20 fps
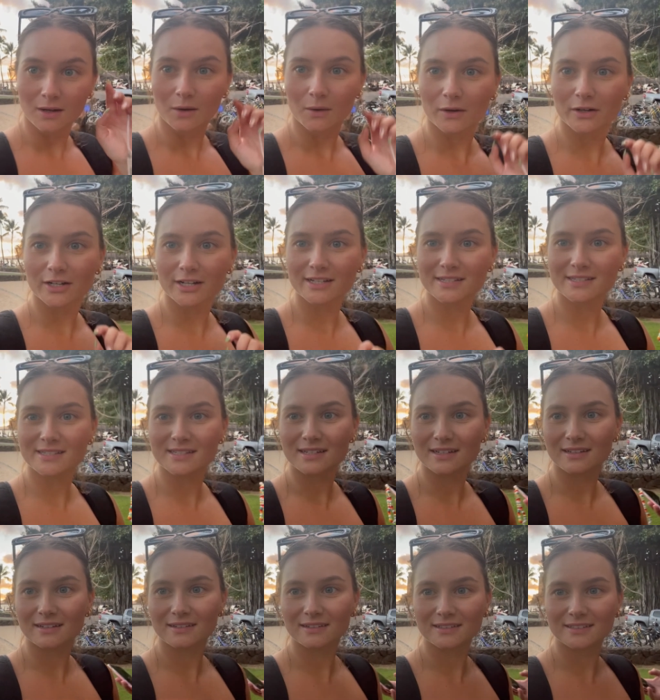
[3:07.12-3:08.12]

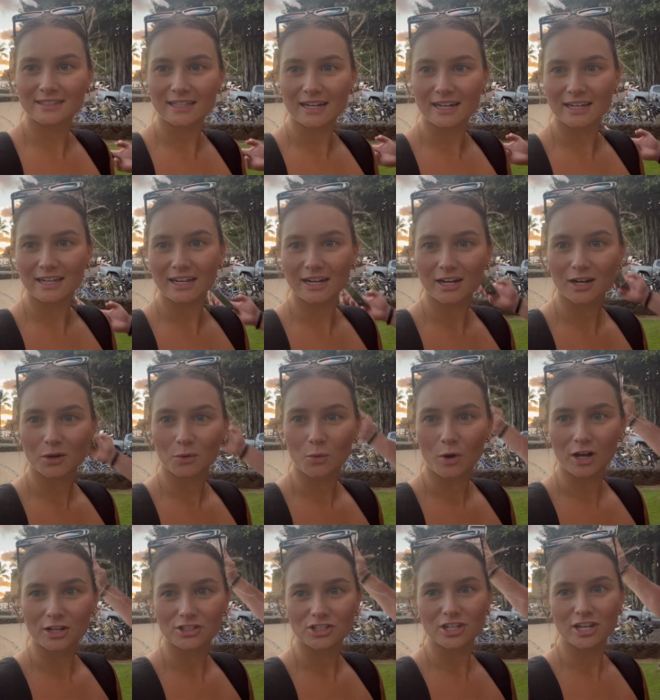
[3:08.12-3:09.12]
We're just sitting here
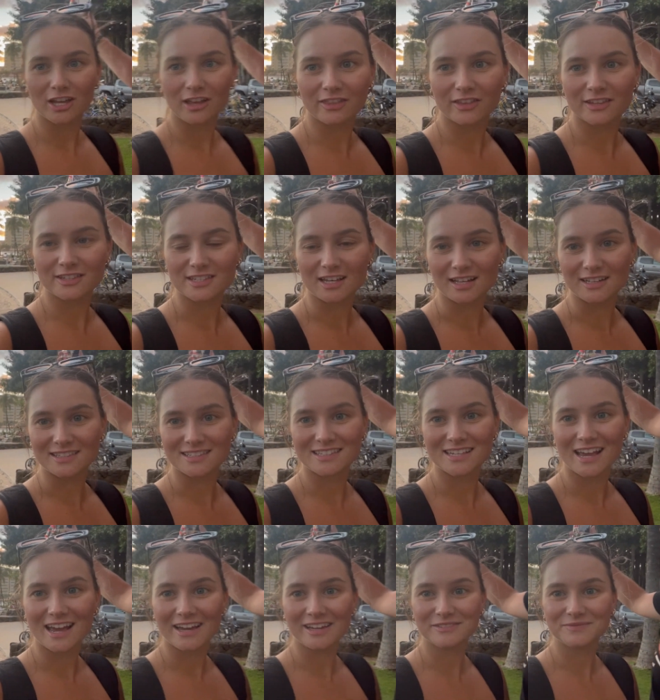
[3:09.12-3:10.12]
watching the
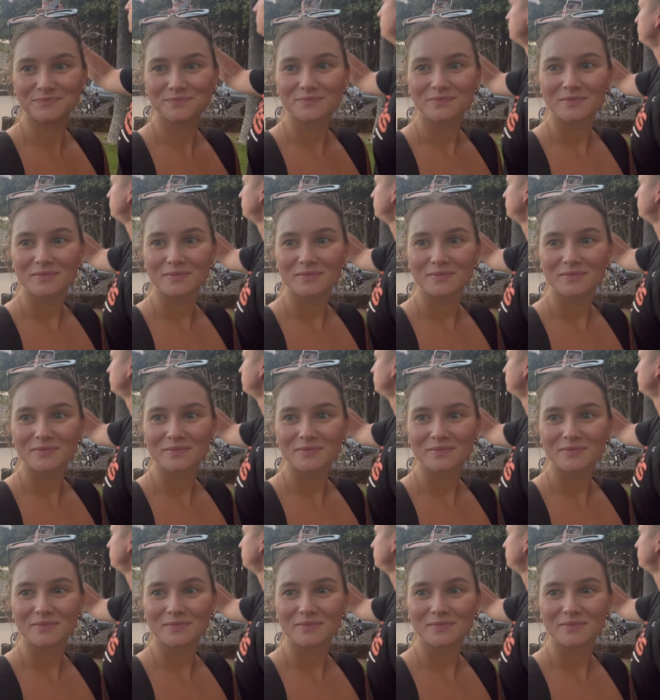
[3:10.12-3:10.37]
sunset.